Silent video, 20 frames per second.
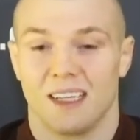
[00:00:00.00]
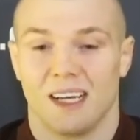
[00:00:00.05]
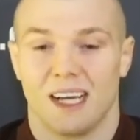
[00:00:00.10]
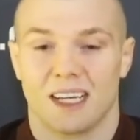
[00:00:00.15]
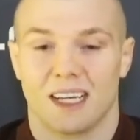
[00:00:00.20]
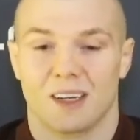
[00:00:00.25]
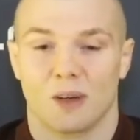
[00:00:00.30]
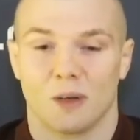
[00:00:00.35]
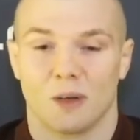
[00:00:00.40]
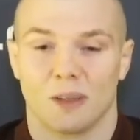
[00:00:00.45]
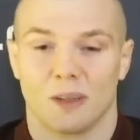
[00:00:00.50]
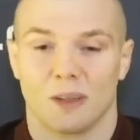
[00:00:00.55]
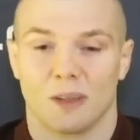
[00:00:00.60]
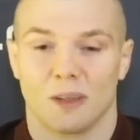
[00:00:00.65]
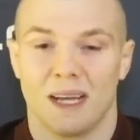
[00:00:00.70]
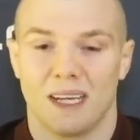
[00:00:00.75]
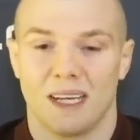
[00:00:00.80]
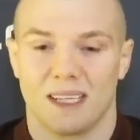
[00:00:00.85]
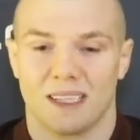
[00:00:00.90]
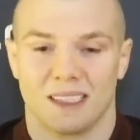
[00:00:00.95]
I called him
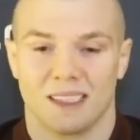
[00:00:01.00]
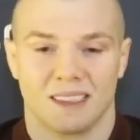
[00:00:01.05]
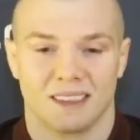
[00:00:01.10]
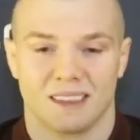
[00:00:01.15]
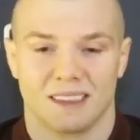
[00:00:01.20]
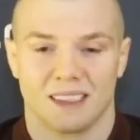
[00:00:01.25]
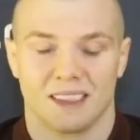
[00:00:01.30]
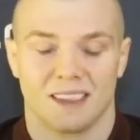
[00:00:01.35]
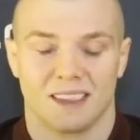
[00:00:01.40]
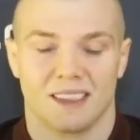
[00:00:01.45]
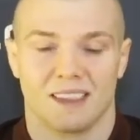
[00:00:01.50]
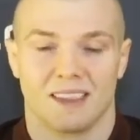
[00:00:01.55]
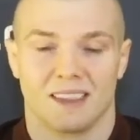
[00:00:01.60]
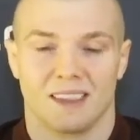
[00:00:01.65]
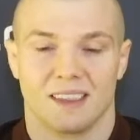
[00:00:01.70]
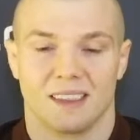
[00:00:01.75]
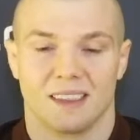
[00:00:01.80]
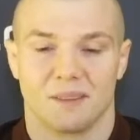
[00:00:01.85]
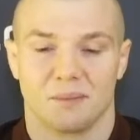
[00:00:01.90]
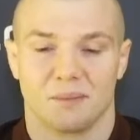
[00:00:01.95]
back, and he said,
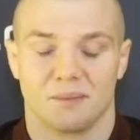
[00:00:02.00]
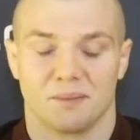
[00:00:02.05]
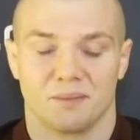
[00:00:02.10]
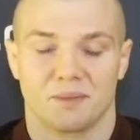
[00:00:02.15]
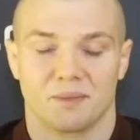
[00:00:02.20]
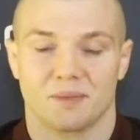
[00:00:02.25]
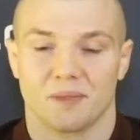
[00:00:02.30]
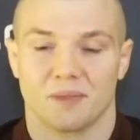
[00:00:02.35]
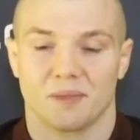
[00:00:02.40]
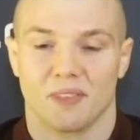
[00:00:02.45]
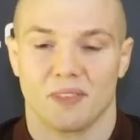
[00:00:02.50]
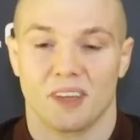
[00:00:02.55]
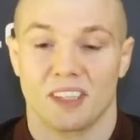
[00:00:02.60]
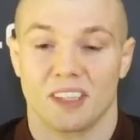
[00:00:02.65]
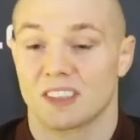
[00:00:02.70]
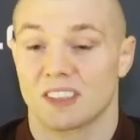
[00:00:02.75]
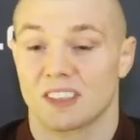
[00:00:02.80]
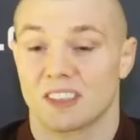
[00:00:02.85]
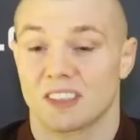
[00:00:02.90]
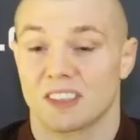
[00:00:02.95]
there's
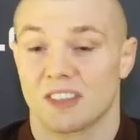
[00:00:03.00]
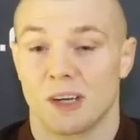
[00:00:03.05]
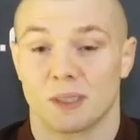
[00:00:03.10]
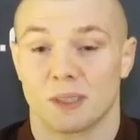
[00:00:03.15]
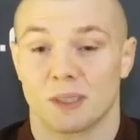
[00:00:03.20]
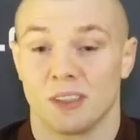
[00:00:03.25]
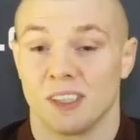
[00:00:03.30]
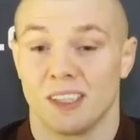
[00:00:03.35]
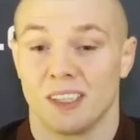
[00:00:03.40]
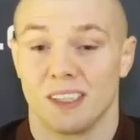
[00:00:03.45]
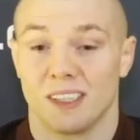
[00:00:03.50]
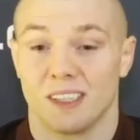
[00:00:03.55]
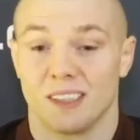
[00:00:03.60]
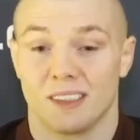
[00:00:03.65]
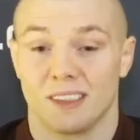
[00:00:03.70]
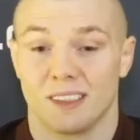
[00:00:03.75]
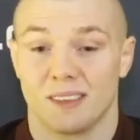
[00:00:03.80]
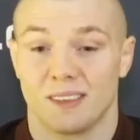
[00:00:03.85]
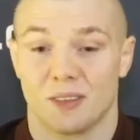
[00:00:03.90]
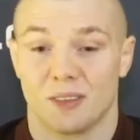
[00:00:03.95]
a great opportunity
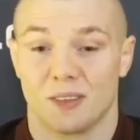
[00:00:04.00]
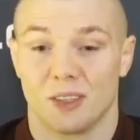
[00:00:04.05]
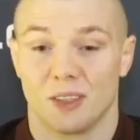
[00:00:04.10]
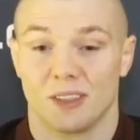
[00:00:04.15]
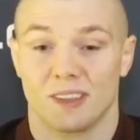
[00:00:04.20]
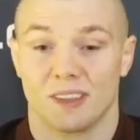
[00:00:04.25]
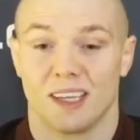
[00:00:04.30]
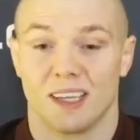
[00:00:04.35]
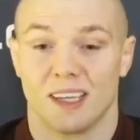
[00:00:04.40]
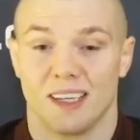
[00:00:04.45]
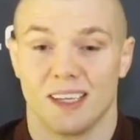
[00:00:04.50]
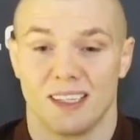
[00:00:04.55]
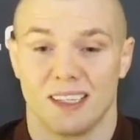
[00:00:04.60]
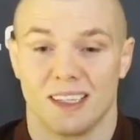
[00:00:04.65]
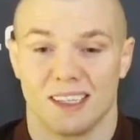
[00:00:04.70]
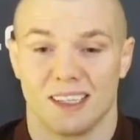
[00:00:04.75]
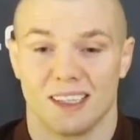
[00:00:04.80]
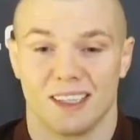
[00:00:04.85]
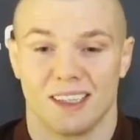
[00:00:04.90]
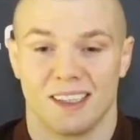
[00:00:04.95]
for you to take,
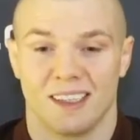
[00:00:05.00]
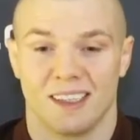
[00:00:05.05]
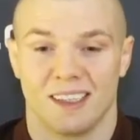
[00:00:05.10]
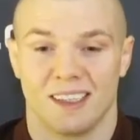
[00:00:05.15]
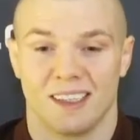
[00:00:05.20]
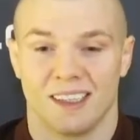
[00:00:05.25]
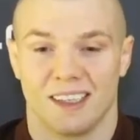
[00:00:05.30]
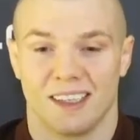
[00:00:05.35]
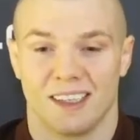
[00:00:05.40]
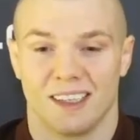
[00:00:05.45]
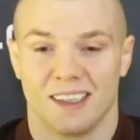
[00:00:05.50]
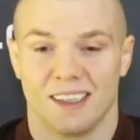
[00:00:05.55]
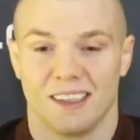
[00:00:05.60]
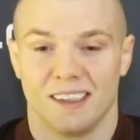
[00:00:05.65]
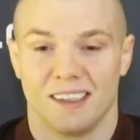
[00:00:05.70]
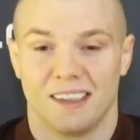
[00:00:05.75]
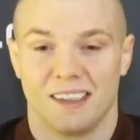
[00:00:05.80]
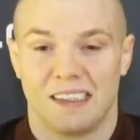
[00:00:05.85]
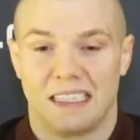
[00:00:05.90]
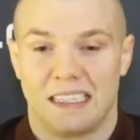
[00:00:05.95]
and
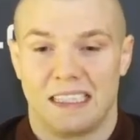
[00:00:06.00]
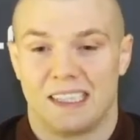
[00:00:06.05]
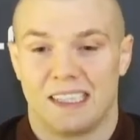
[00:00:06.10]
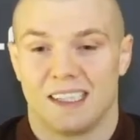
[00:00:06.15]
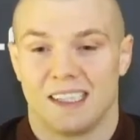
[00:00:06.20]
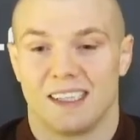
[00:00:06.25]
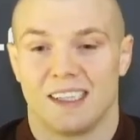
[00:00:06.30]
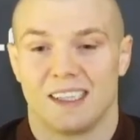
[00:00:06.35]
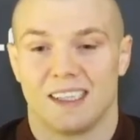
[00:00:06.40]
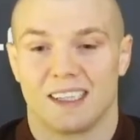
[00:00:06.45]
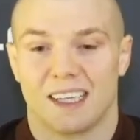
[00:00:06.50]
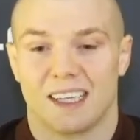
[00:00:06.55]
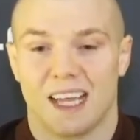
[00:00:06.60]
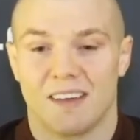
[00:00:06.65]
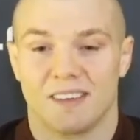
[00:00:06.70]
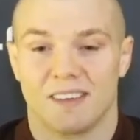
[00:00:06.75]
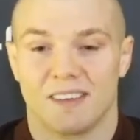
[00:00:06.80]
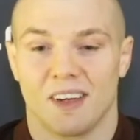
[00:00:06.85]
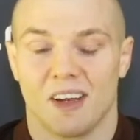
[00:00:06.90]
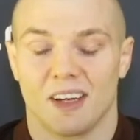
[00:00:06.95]

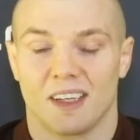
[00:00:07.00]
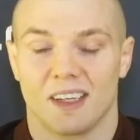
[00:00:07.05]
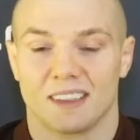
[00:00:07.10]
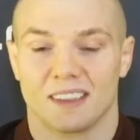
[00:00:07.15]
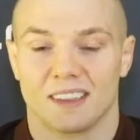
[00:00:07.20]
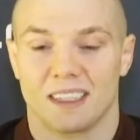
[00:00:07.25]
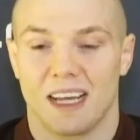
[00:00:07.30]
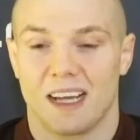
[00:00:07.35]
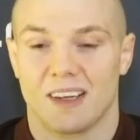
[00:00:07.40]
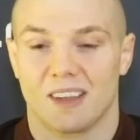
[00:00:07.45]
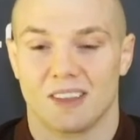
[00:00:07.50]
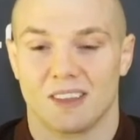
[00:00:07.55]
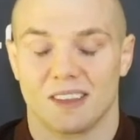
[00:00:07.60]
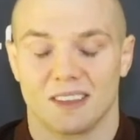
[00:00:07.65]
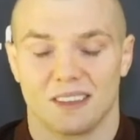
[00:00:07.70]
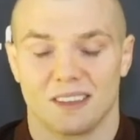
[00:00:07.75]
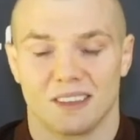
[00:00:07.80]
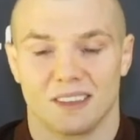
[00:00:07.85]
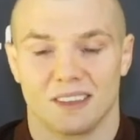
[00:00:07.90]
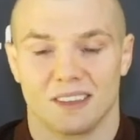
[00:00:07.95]
Kevin Holland is out.
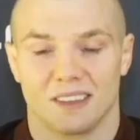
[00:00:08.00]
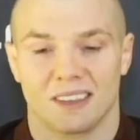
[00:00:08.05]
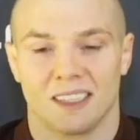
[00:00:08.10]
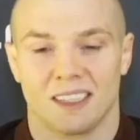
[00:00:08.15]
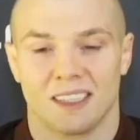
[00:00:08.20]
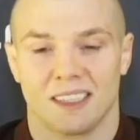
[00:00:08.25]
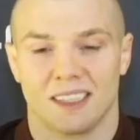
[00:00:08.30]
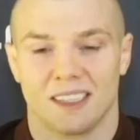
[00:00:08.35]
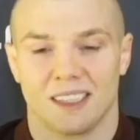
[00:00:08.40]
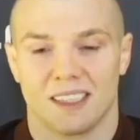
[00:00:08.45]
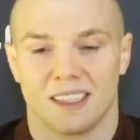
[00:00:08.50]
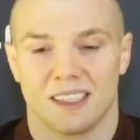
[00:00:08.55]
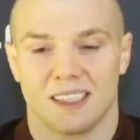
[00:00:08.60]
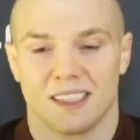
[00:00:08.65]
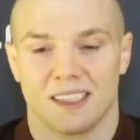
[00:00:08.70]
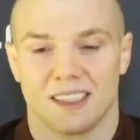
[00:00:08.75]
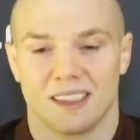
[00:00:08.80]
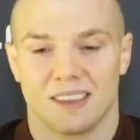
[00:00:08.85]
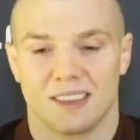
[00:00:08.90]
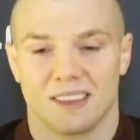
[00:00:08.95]
You
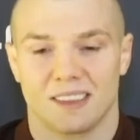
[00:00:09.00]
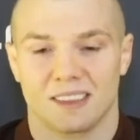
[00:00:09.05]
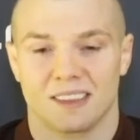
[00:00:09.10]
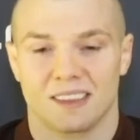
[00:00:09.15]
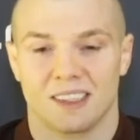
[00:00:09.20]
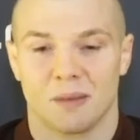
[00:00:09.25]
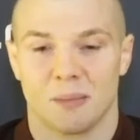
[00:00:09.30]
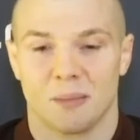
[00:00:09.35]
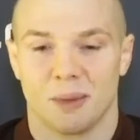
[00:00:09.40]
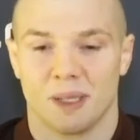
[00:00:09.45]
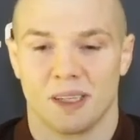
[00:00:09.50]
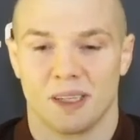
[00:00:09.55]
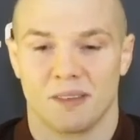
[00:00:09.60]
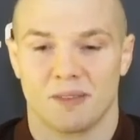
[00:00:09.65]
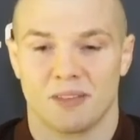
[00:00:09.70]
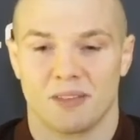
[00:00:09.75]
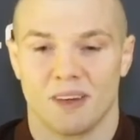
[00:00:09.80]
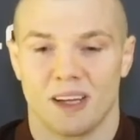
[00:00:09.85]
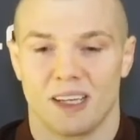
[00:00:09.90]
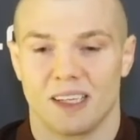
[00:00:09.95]
can jump in and
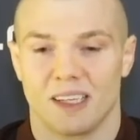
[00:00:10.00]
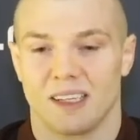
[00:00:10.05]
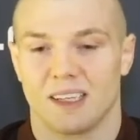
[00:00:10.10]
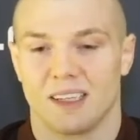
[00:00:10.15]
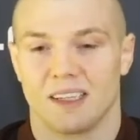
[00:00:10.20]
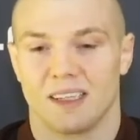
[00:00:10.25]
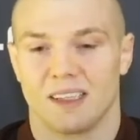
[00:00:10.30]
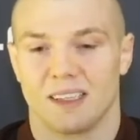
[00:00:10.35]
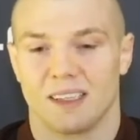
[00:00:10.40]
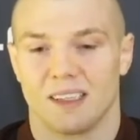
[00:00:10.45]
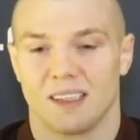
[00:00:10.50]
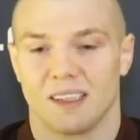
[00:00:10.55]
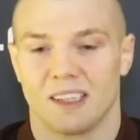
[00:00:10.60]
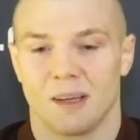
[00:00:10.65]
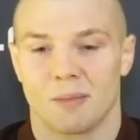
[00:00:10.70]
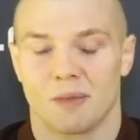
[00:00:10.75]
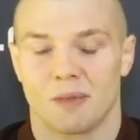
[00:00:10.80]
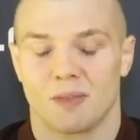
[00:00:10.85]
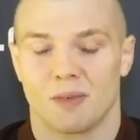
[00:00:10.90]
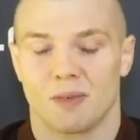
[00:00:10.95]
fight
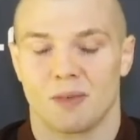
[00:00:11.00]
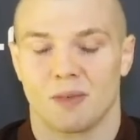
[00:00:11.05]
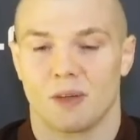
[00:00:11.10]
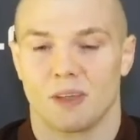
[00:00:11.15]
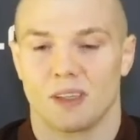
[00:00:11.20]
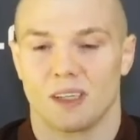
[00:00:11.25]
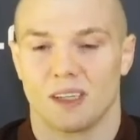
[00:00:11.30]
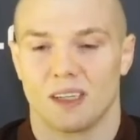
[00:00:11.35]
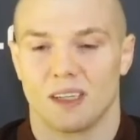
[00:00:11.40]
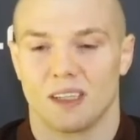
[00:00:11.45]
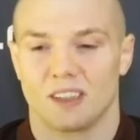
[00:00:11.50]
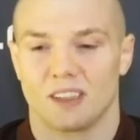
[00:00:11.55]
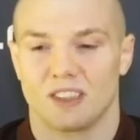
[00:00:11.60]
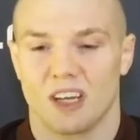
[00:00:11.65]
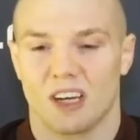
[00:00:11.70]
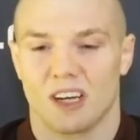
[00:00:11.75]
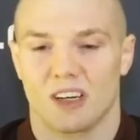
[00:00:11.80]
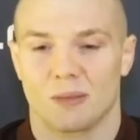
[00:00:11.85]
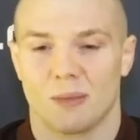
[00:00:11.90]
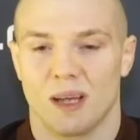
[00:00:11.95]
number four,
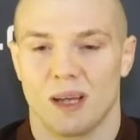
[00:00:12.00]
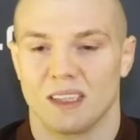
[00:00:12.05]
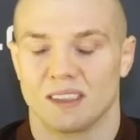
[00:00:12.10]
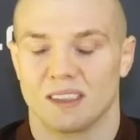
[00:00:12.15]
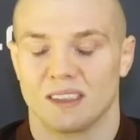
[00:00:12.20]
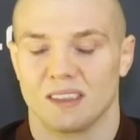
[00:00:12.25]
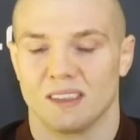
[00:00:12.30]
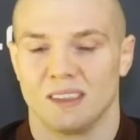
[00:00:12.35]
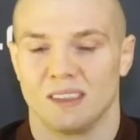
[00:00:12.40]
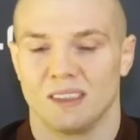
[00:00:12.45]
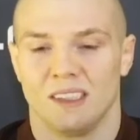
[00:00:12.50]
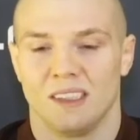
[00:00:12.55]
Jack Hermansson,